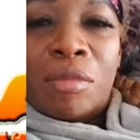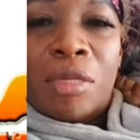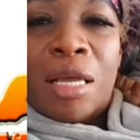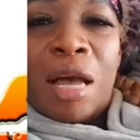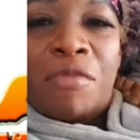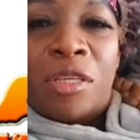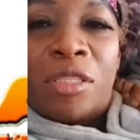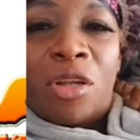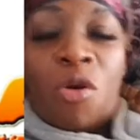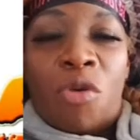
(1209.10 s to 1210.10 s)
Yeah, yeah,
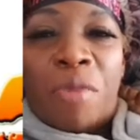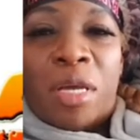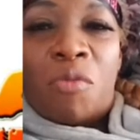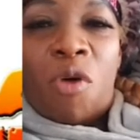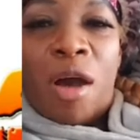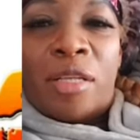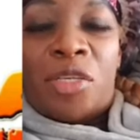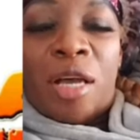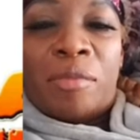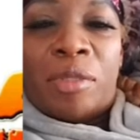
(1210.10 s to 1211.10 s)
blood loud. You can go
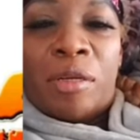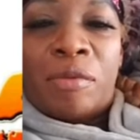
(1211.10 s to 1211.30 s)
and